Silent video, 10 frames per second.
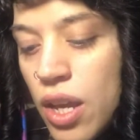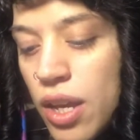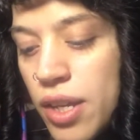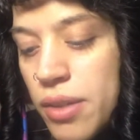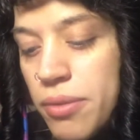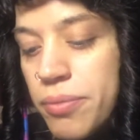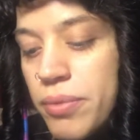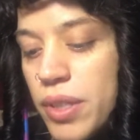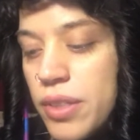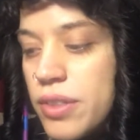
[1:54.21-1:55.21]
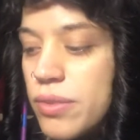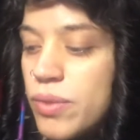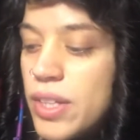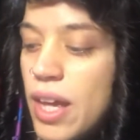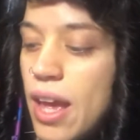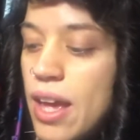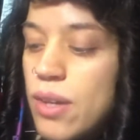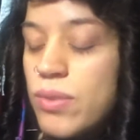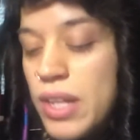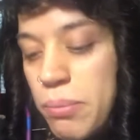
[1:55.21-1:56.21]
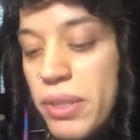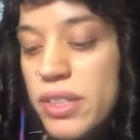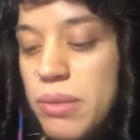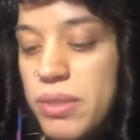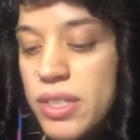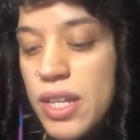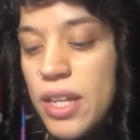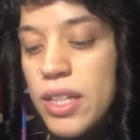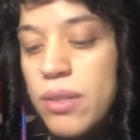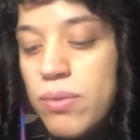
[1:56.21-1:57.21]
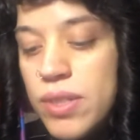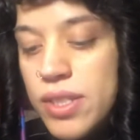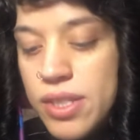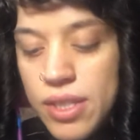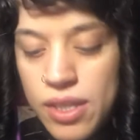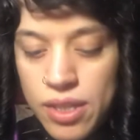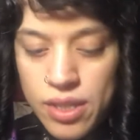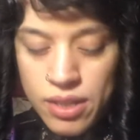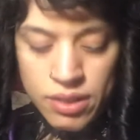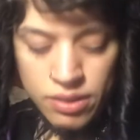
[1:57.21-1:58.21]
Um, we had, when I picked up the deck, it was the